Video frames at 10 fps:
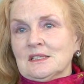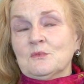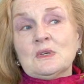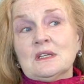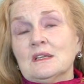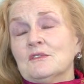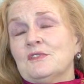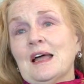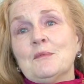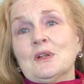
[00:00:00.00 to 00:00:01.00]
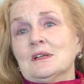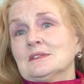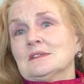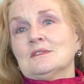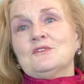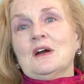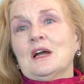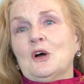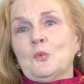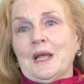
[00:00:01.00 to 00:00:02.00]
and really the fabulous far
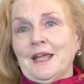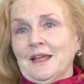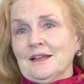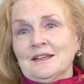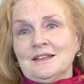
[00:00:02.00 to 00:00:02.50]
outweigh